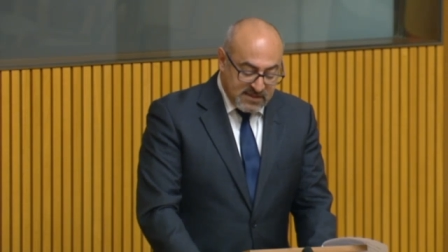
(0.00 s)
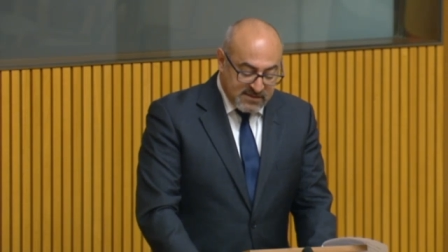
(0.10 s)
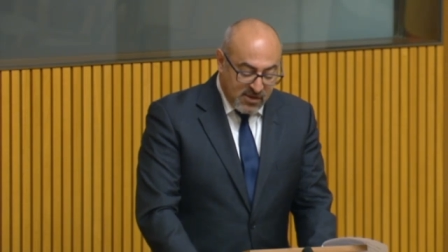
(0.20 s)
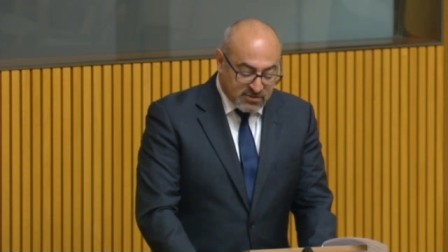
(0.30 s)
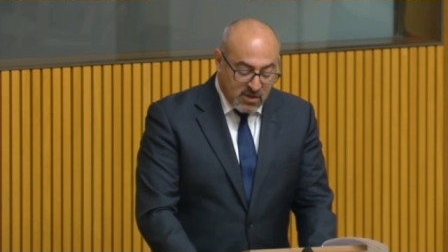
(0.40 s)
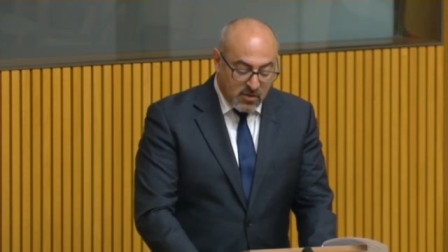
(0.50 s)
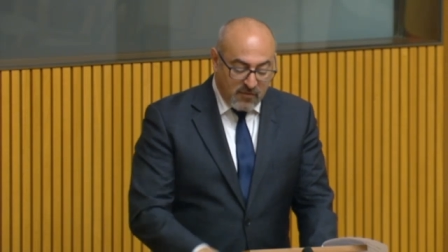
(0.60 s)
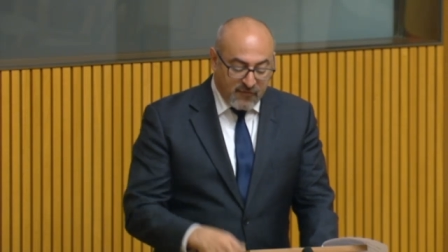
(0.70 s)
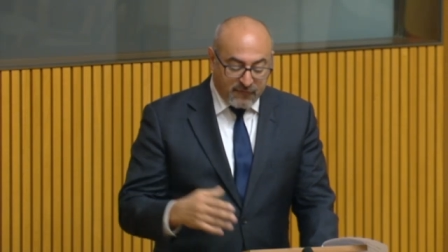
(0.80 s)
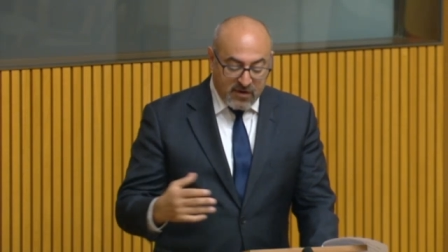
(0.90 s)
And they also
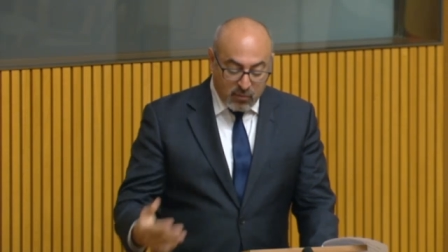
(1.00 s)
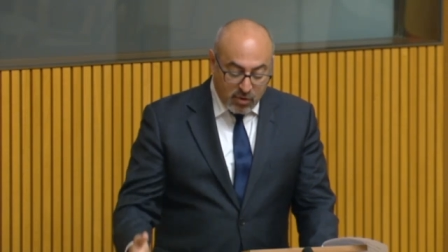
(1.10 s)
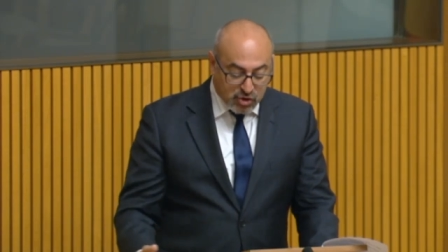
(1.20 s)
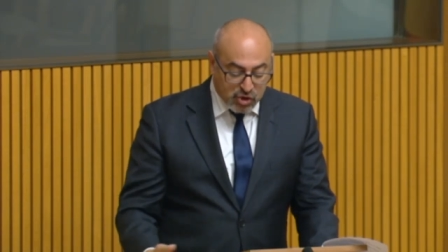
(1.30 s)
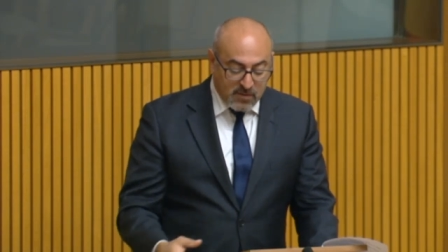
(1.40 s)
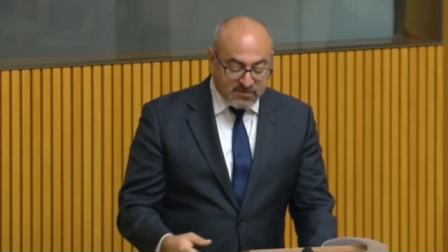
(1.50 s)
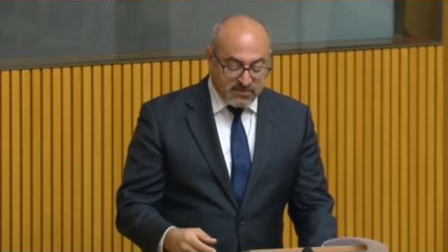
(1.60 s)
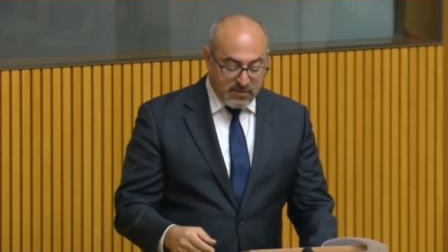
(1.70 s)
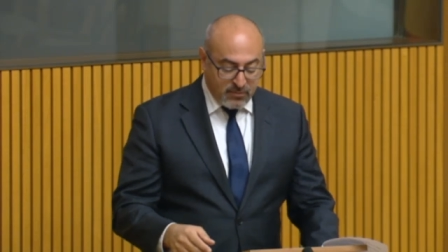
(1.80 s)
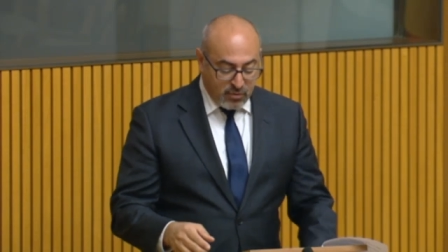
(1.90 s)
offer free workshops to
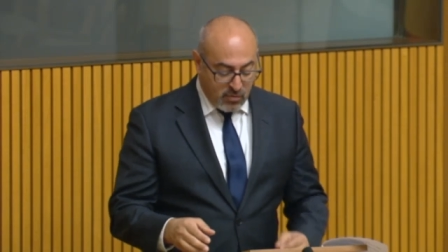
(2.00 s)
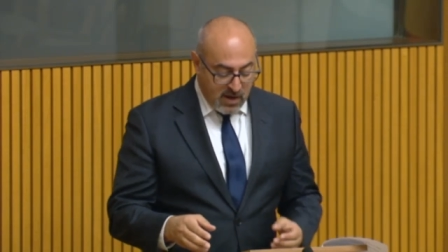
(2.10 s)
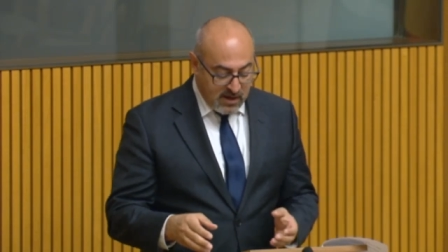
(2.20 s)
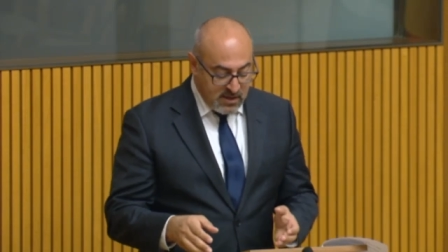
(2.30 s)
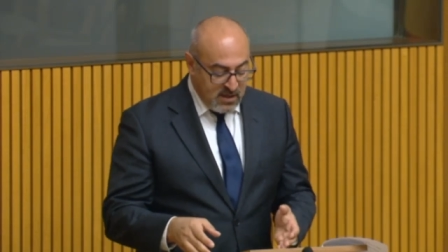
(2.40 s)
people who are